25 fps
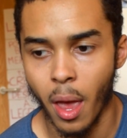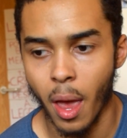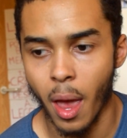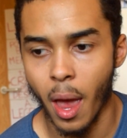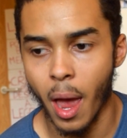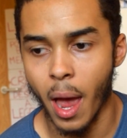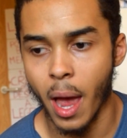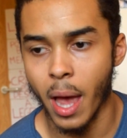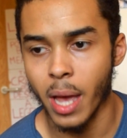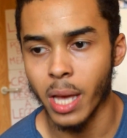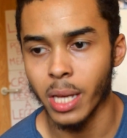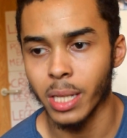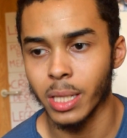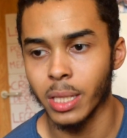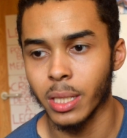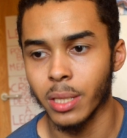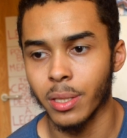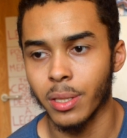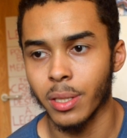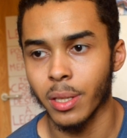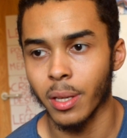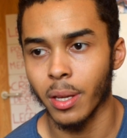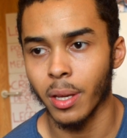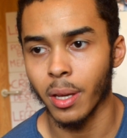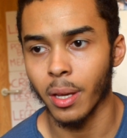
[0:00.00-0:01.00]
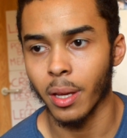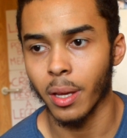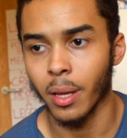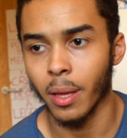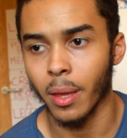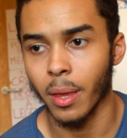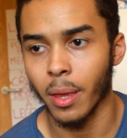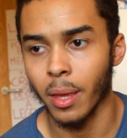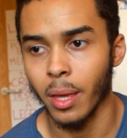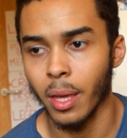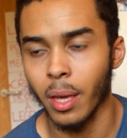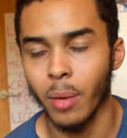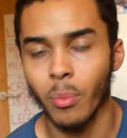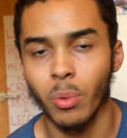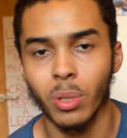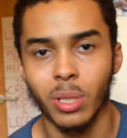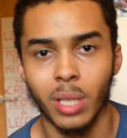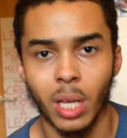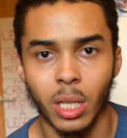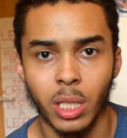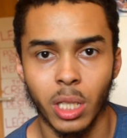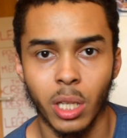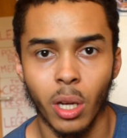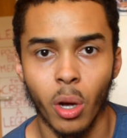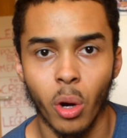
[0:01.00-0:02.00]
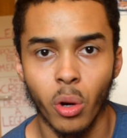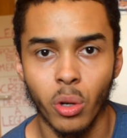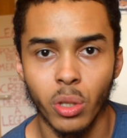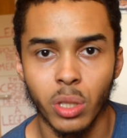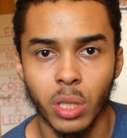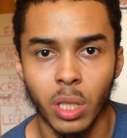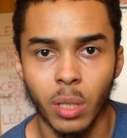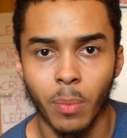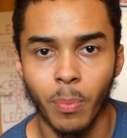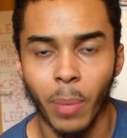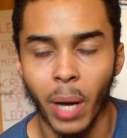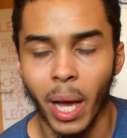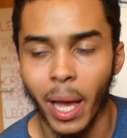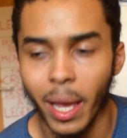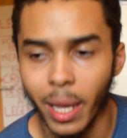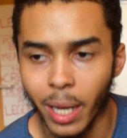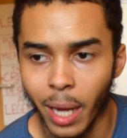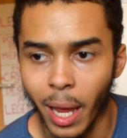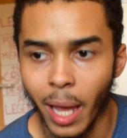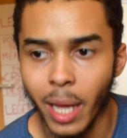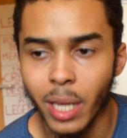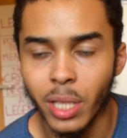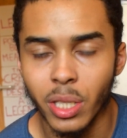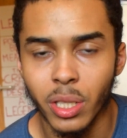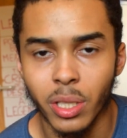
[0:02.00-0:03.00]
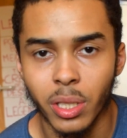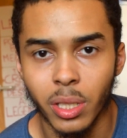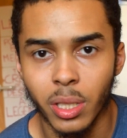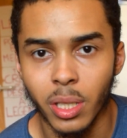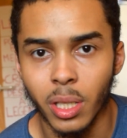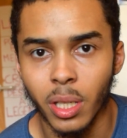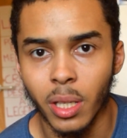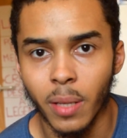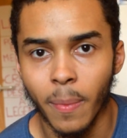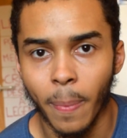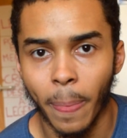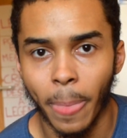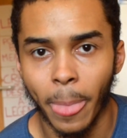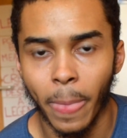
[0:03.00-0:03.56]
and it was actually hosted by an agency.